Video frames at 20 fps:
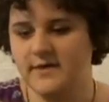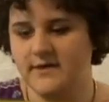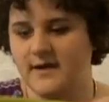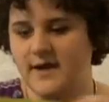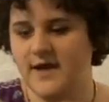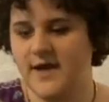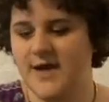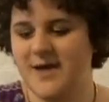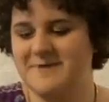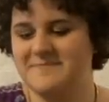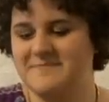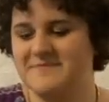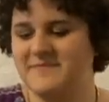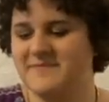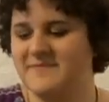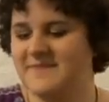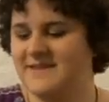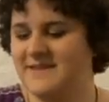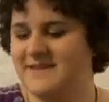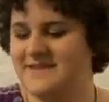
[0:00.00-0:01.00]

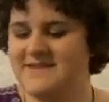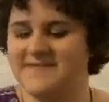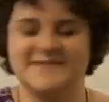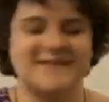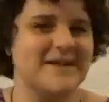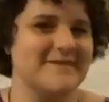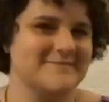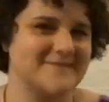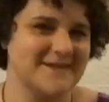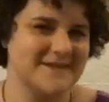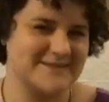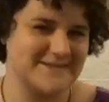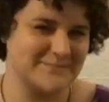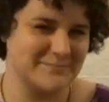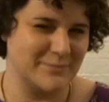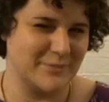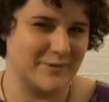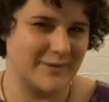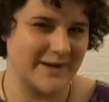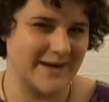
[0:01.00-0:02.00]
It does have like some
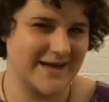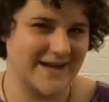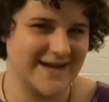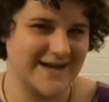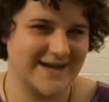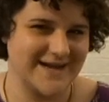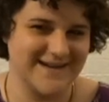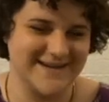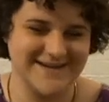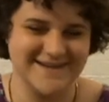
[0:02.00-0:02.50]
pointy